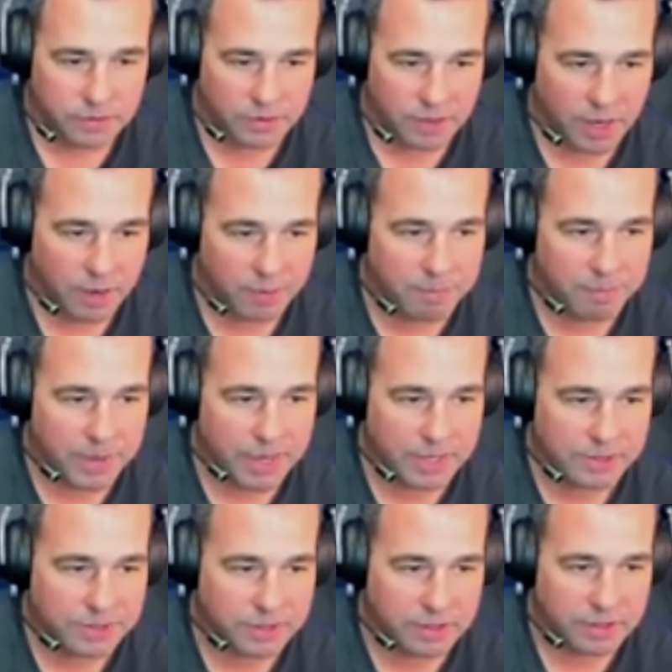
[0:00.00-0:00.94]

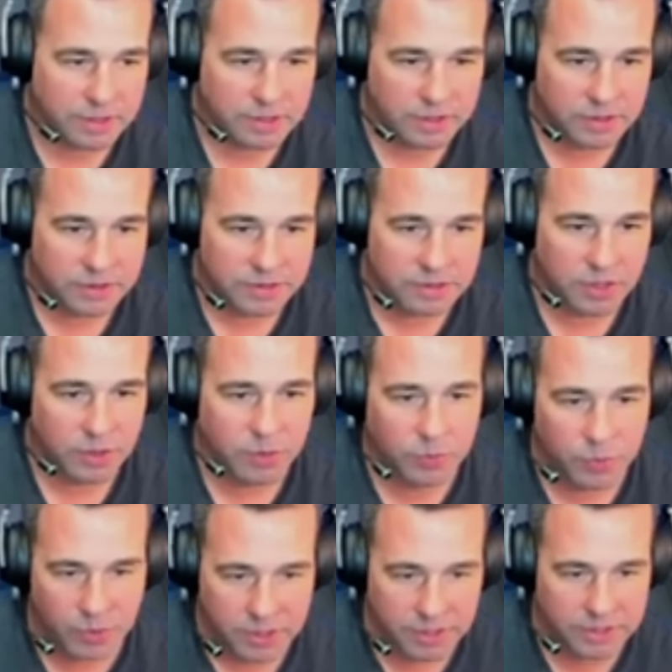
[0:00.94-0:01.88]
Amazing. So
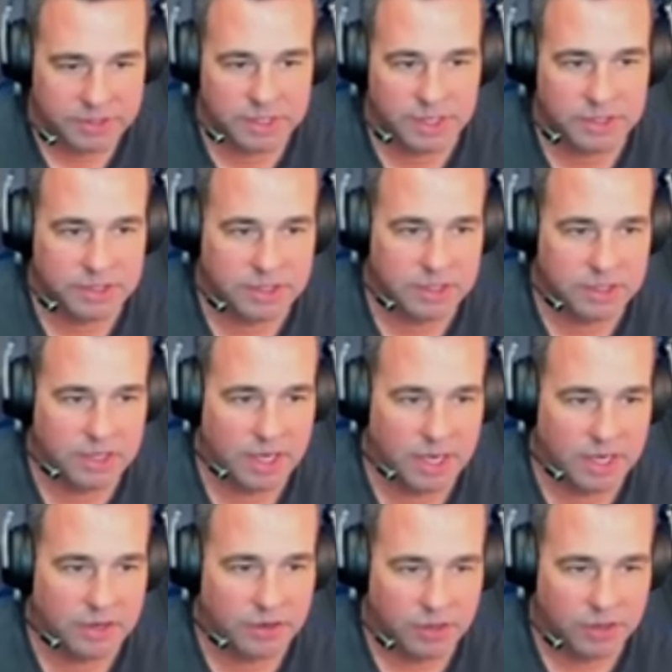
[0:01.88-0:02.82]
we're going to test it
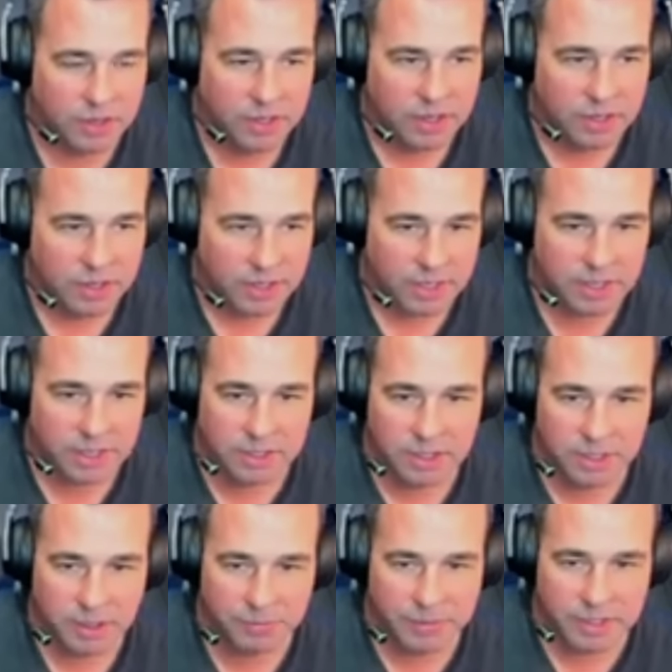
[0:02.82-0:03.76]
out in a
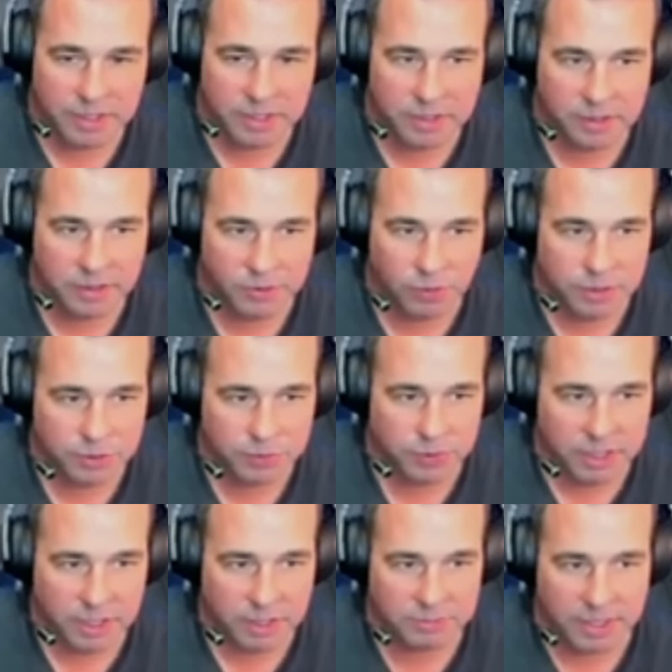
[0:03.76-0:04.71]
little bit here once we
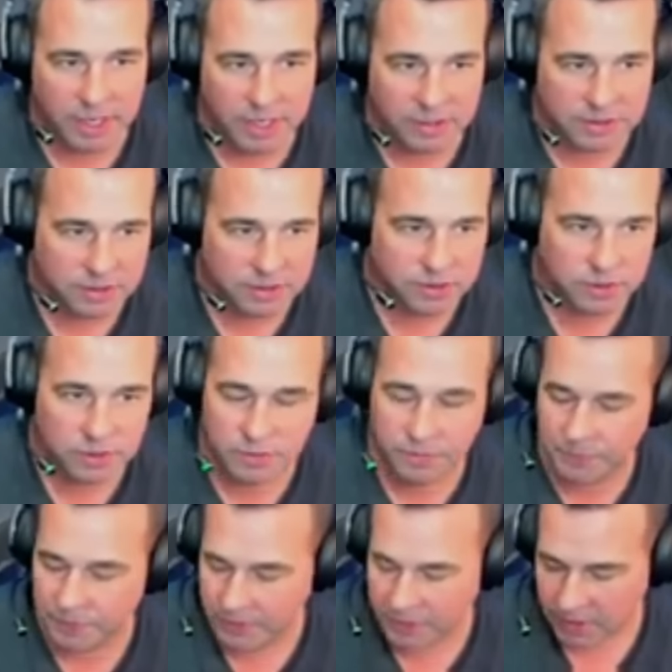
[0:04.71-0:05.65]
get up to altitude.
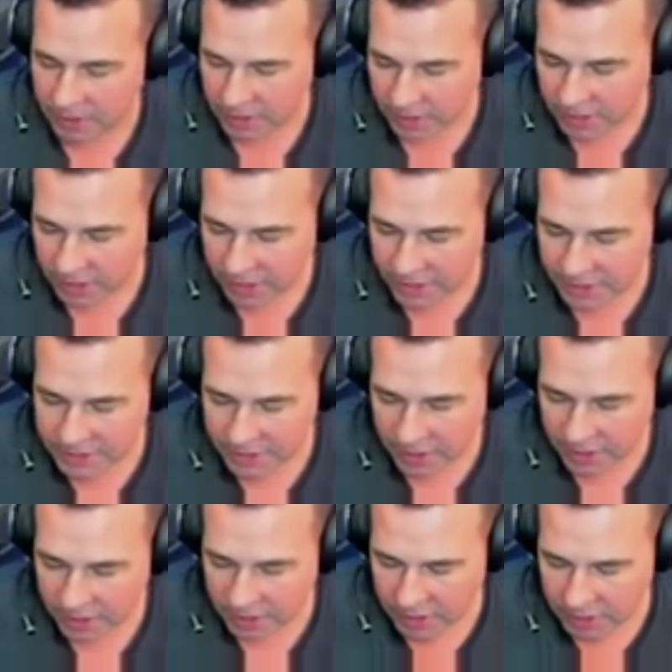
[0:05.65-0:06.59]
It
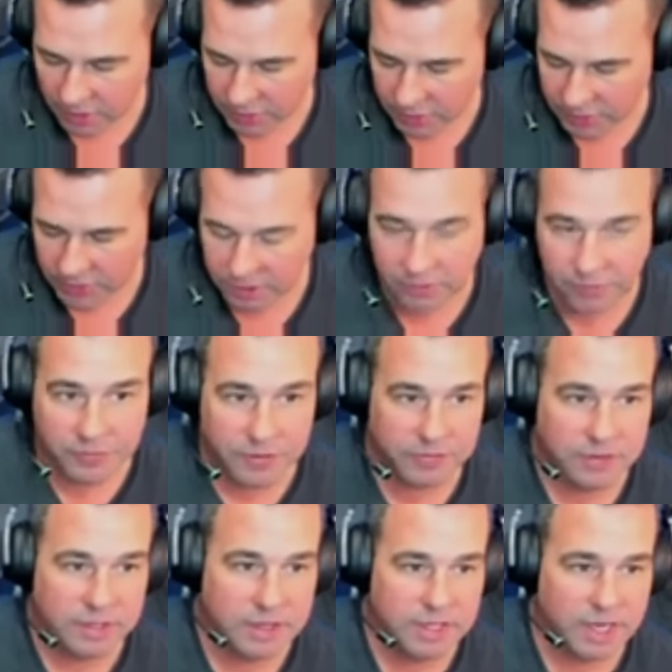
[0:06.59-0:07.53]
said it goes
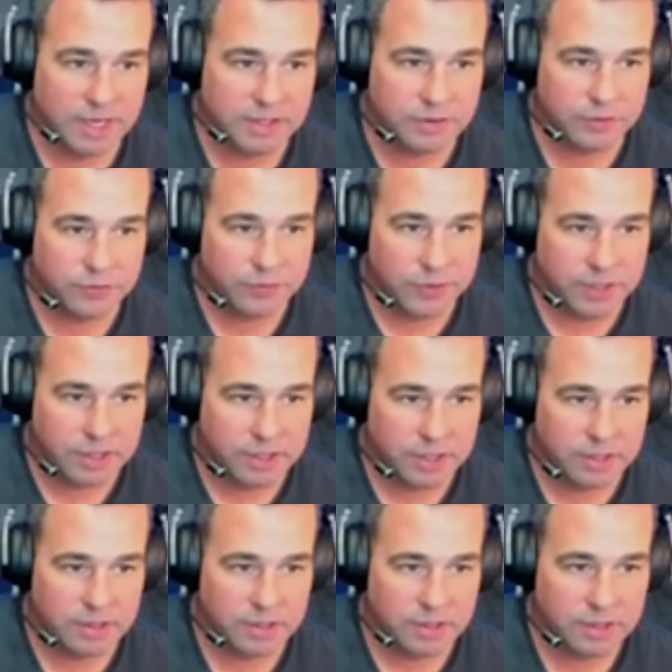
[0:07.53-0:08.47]
50,000 feet.
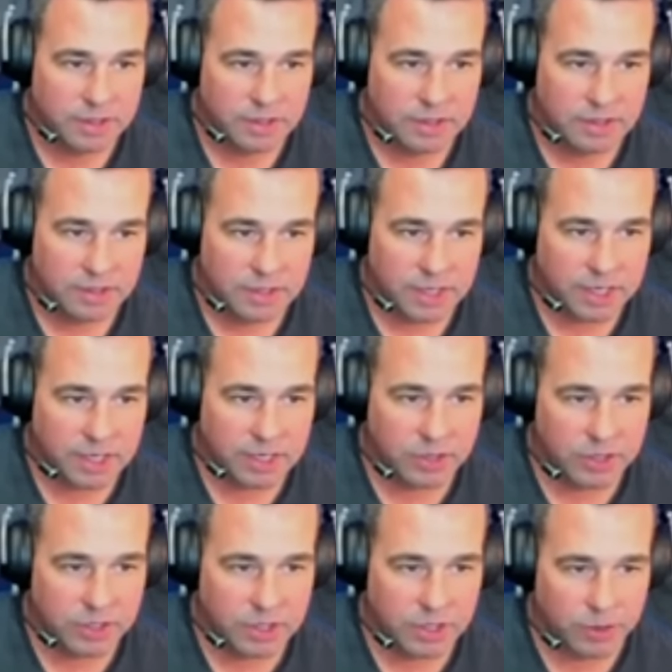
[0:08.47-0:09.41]
And here
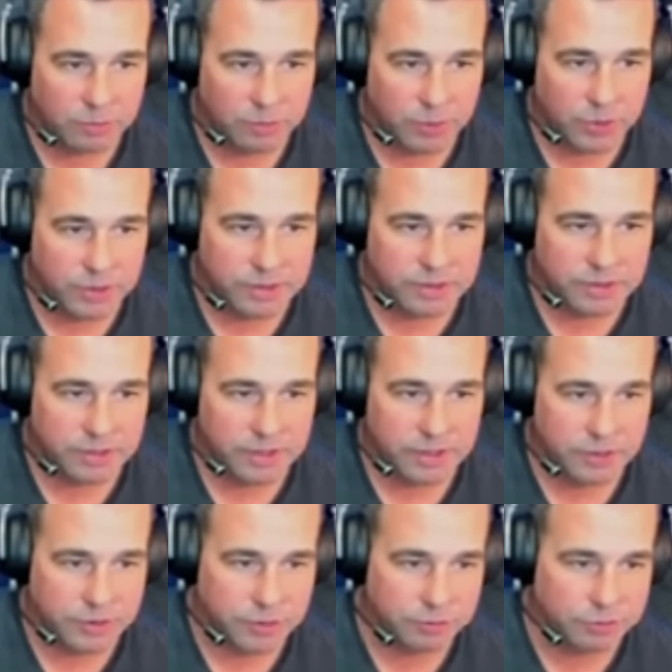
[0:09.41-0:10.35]
you go, boys.
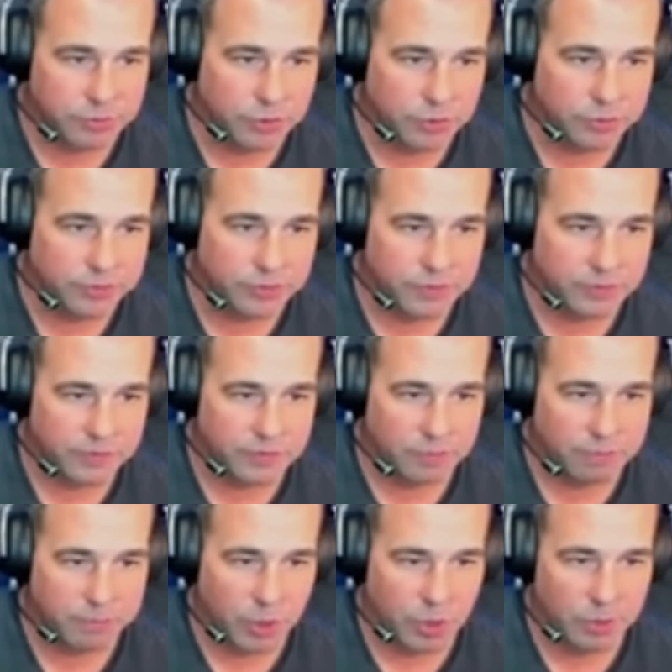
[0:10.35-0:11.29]
Here's your proof.
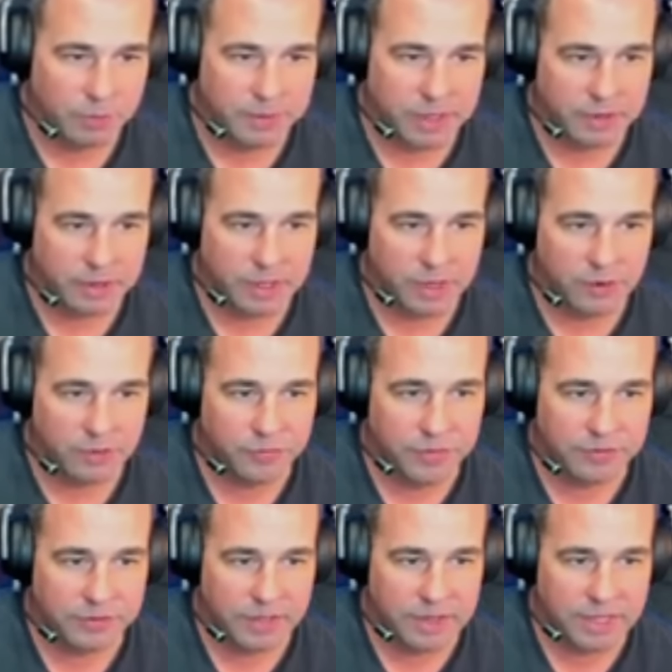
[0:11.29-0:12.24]
Boom, there you go.
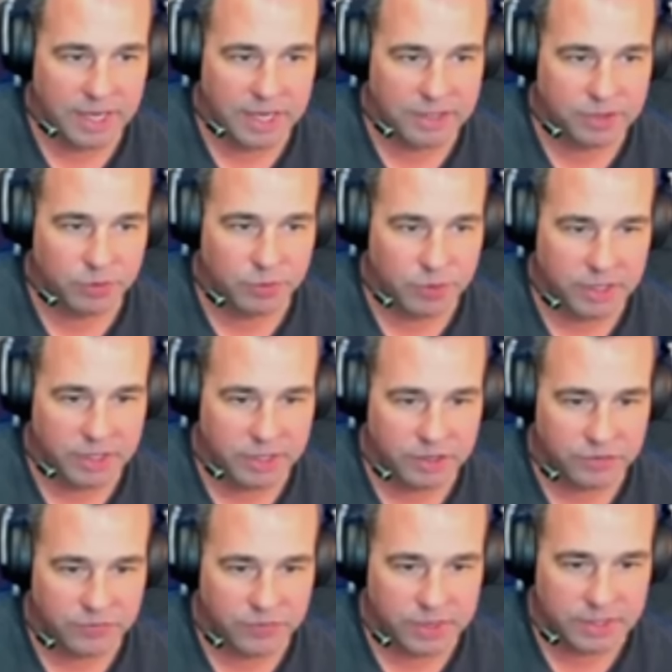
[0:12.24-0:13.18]

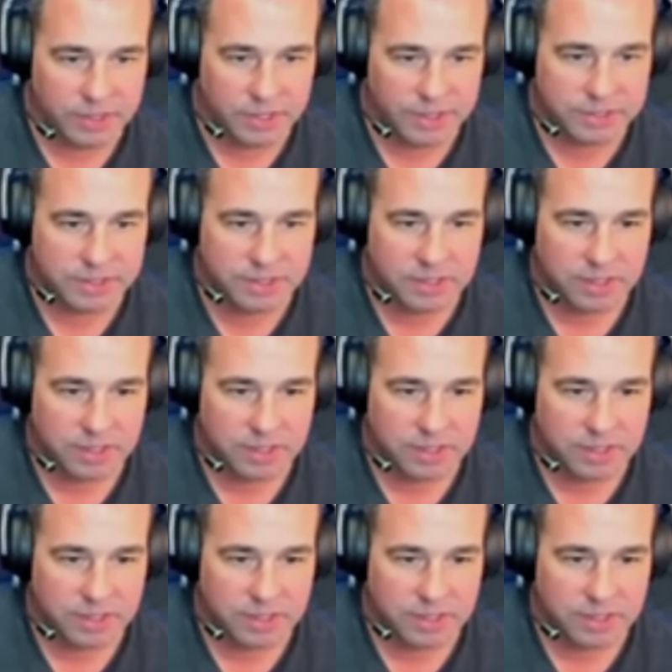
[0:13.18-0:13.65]
50,100 feet. Let's